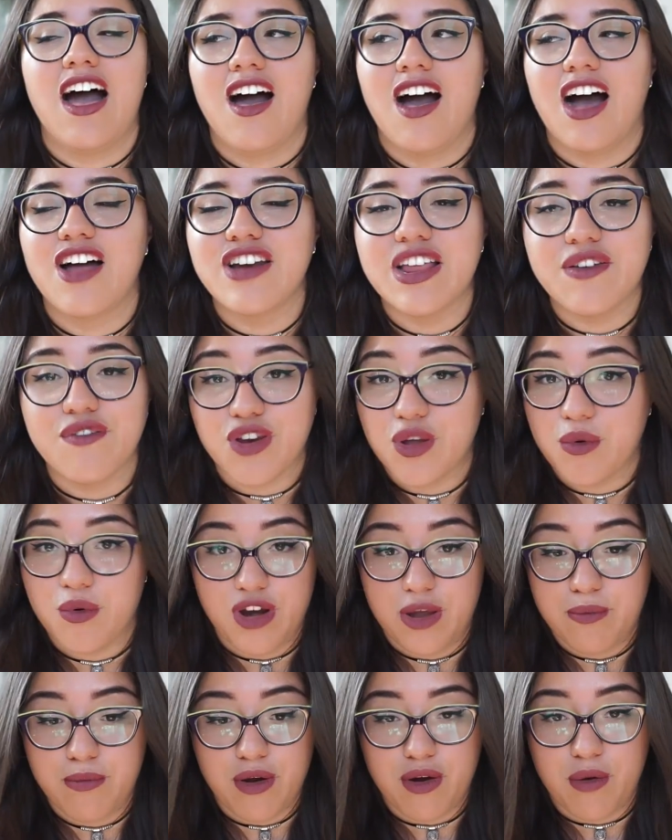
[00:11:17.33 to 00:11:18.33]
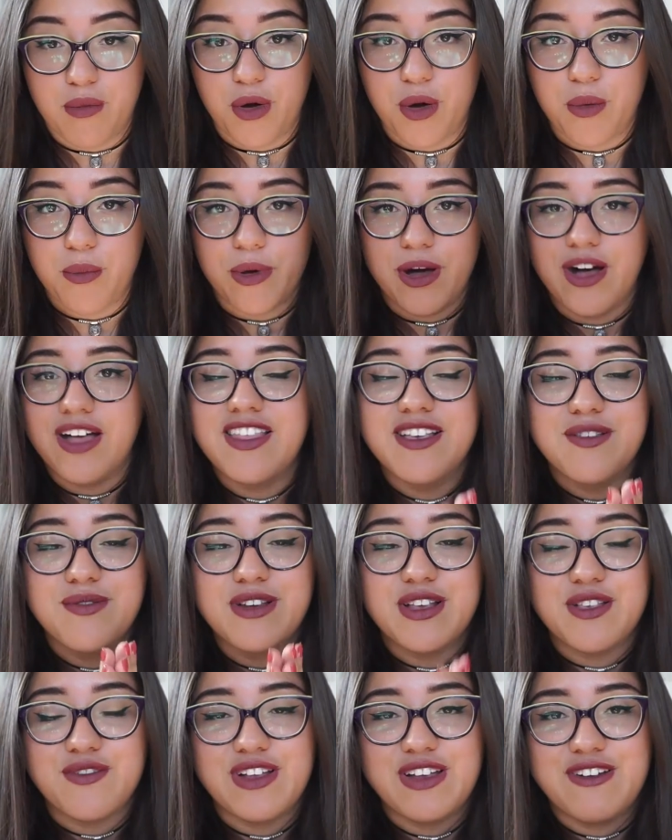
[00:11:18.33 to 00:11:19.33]
I don't even know what number I'm on, but this
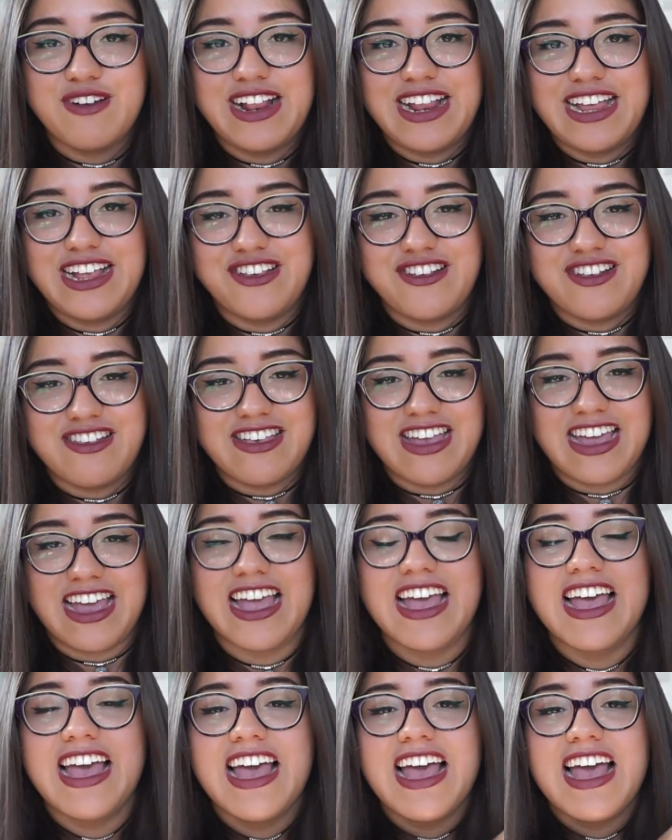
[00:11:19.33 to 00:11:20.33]
one is really really interesting.